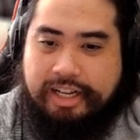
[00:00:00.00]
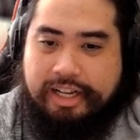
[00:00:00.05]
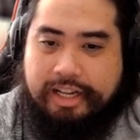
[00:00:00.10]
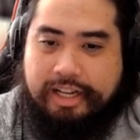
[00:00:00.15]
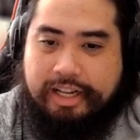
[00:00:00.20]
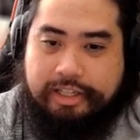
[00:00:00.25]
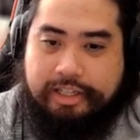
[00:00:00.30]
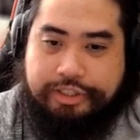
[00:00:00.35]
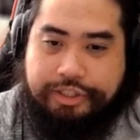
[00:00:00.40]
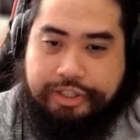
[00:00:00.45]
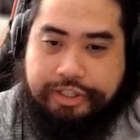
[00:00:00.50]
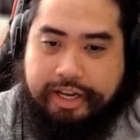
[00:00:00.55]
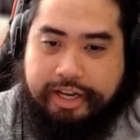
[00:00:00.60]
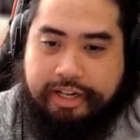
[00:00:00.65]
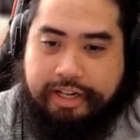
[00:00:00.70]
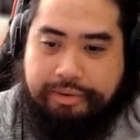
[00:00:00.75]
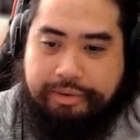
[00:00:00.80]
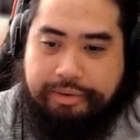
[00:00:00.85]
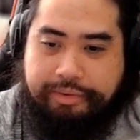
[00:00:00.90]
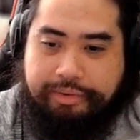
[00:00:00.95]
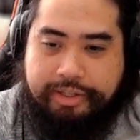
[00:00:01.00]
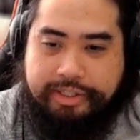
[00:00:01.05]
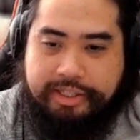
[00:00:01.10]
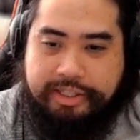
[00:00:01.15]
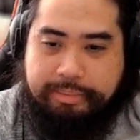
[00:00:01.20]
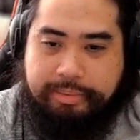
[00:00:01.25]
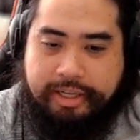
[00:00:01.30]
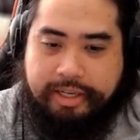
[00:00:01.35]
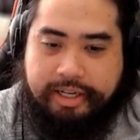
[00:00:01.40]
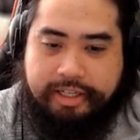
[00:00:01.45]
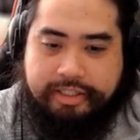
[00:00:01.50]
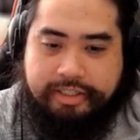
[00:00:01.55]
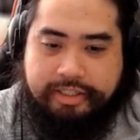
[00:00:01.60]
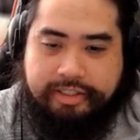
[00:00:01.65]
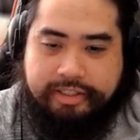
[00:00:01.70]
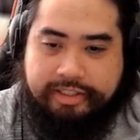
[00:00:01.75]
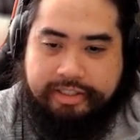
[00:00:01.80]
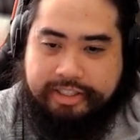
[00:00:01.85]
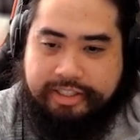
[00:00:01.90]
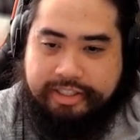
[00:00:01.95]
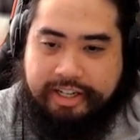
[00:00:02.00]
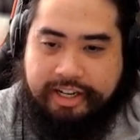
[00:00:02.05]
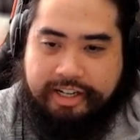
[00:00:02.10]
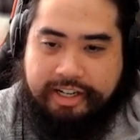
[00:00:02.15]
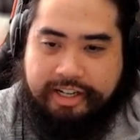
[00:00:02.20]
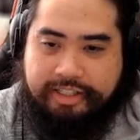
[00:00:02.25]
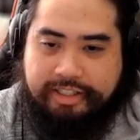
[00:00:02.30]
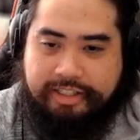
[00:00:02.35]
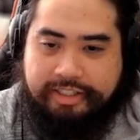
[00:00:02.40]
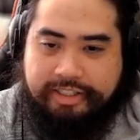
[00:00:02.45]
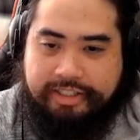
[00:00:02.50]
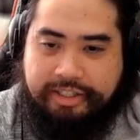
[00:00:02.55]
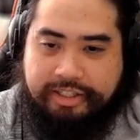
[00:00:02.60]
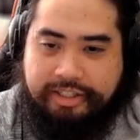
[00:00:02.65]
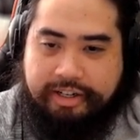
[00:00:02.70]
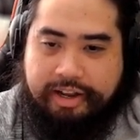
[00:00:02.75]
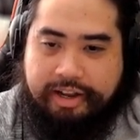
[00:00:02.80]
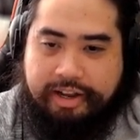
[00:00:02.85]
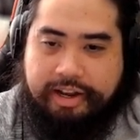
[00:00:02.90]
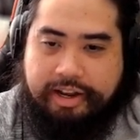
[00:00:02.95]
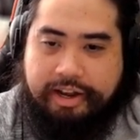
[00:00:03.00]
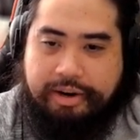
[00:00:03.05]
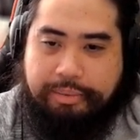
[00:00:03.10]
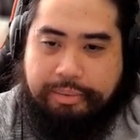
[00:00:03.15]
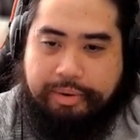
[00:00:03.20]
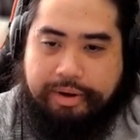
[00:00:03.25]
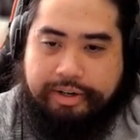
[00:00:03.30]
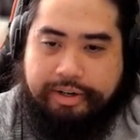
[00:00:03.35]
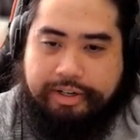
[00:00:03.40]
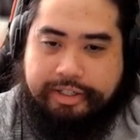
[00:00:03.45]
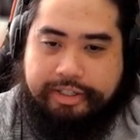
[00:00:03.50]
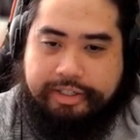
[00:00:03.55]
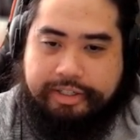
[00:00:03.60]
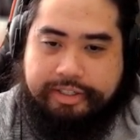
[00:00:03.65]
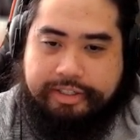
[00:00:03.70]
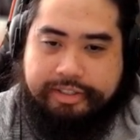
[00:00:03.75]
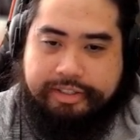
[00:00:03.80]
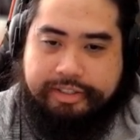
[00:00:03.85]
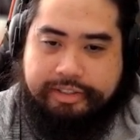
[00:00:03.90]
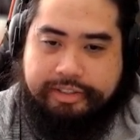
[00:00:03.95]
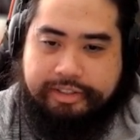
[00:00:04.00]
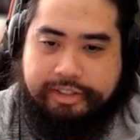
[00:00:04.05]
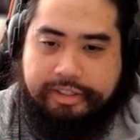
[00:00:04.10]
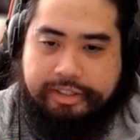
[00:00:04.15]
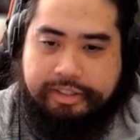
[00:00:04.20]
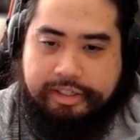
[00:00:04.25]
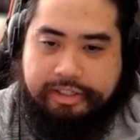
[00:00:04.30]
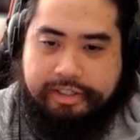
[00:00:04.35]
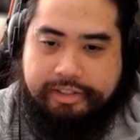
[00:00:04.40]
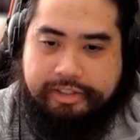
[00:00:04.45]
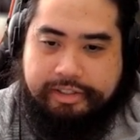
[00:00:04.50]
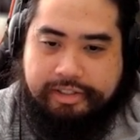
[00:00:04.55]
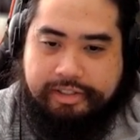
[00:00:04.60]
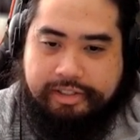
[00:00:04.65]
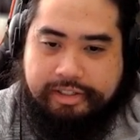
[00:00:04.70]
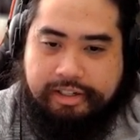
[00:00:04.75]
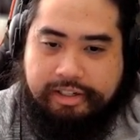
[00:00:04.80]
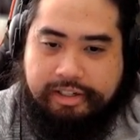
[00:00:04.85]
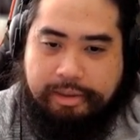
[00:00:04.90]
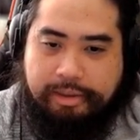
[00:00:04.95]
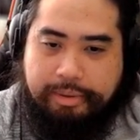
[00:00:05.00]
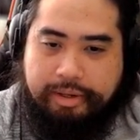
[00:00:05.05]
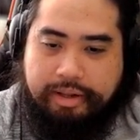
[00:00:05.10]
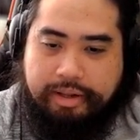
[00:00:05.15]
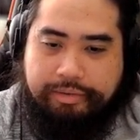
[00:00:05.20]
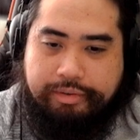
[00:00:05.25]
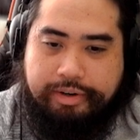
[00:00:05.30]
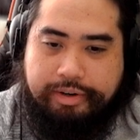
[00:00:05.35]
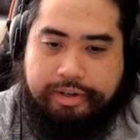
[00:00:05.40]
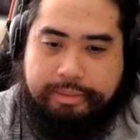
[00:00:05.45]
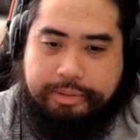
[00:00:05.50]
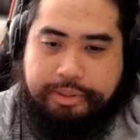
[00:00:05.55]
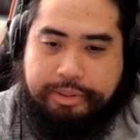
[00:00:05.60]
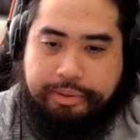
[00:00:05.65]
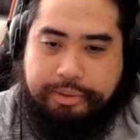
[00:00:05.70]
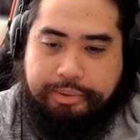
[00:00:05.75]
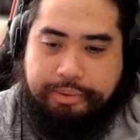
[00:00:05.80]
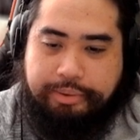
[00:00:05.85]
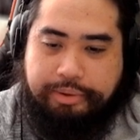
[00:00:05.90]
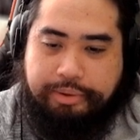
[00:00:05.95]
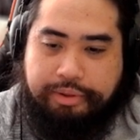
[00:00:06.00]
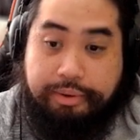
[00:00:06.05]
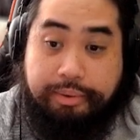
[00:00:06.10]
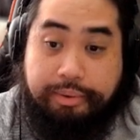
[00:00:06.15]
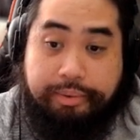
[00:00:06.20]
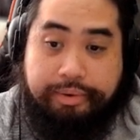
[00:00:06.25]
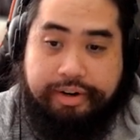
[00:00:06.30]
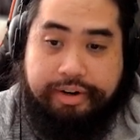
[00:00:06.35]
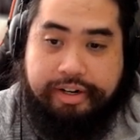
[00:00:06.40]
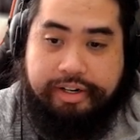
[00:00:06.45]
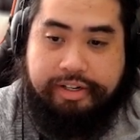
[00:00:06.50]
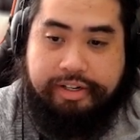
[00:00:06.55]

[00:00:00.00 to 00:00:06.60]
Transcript: Should I level this up, guys? Should I? I kind of want to... Let me level it up to 3.